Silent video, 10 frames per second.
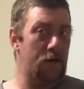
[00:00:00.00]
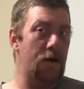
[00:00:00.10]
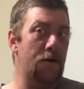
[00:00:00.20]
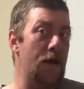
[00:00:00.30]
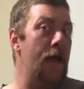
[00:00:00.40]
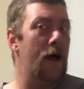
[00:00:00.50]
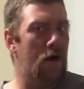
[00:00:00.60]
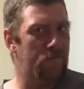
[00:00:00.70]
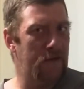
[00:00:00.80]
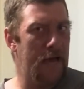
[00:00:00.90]
now
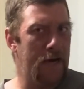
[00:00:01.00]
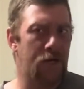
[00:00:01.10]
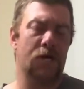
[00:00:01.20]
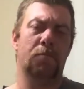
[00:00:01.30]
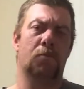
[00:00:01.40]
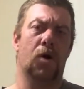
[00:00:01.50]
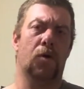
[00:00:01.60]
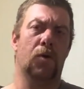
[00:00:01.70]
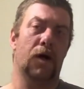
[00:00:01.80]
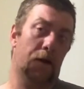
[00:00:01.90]
flagship
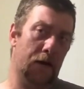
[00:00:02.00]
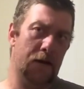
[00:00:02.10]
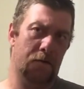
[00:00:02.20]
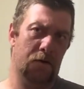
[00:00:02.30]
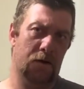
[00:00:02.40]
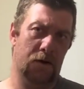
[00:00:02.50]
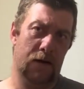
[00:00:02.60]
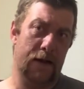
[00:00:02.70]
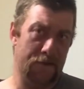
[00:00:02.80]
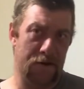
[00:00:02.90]
model Elite
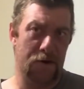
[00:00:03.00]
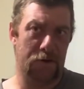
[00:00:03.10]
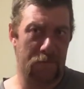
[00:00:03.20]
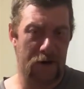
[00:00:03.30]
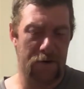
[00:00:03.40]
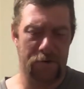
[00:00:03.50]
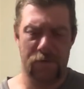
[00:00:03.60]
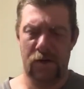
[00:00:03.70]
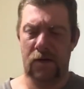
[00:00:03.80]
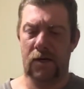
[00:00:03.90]
Ethos bow. And
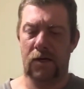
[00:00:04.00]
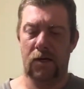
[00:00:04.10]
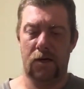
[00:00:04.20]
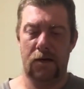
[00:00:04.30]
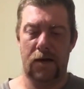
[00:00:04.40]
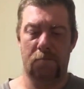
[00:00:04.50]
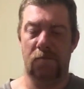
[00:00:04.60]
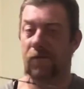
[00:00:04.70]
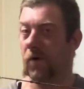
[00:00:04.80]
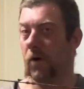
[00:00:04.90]
then
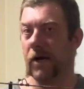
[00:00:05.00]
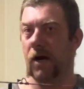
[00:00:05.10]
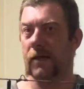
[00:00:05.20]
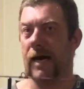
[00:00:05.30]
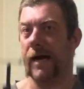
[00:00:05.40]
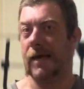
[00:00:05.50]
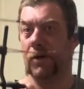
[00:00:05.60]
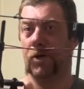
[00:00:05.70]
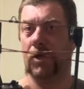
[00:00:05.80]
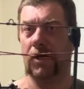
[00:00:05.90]
before he got that, he
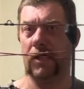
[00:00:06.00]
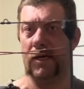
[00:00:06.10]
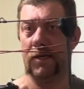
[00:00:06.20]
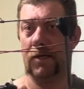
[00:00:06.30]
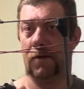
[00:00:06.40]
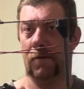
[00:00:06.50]
was shooting this.